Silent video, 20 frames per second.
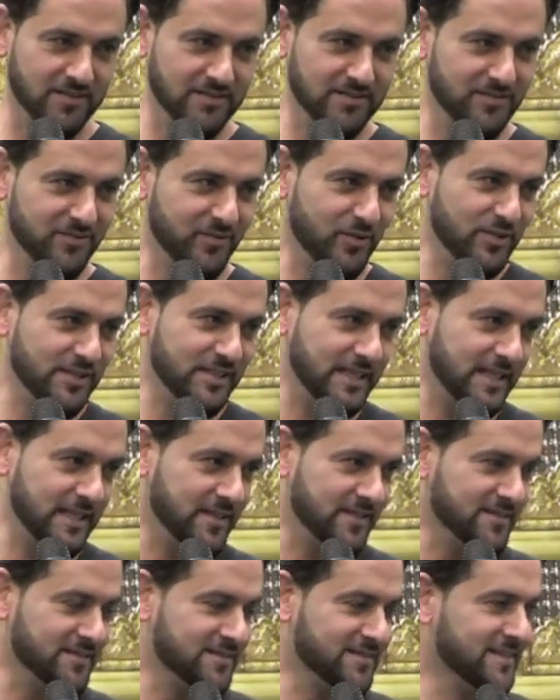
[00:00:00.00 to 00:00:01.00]
First thing.
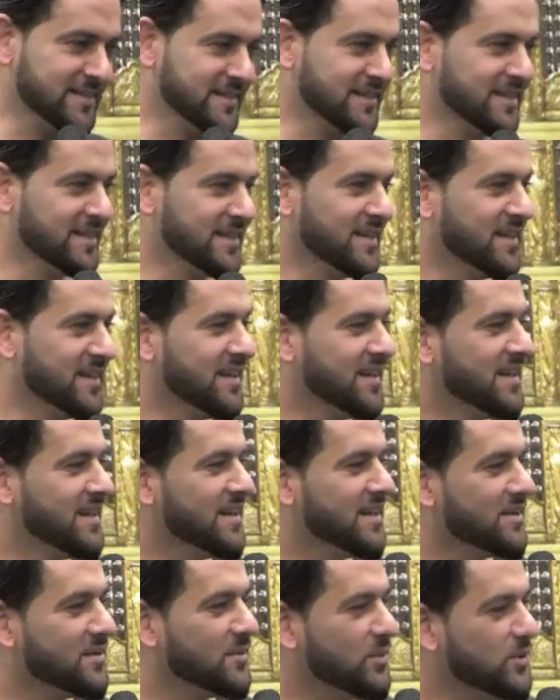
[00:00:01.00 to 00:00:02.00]

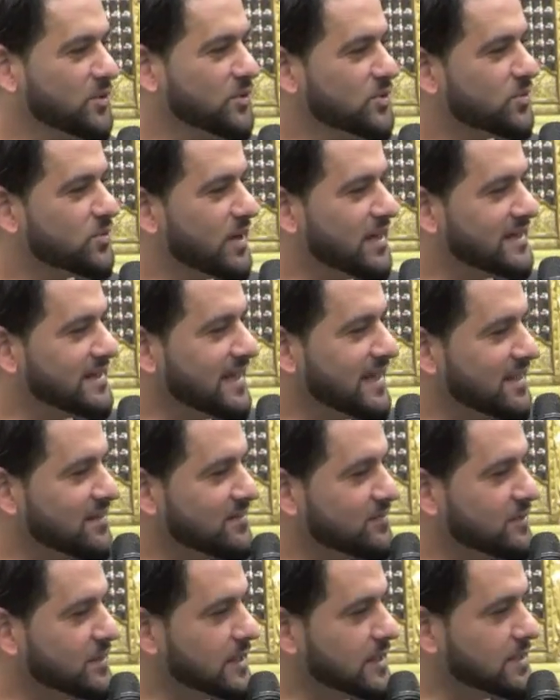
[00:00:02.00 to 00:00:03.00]
Would you write that
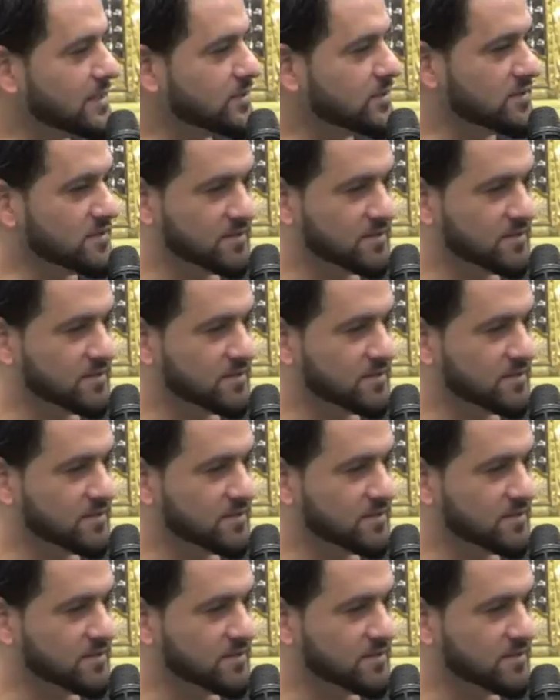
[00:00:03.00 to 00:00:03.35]
invitation?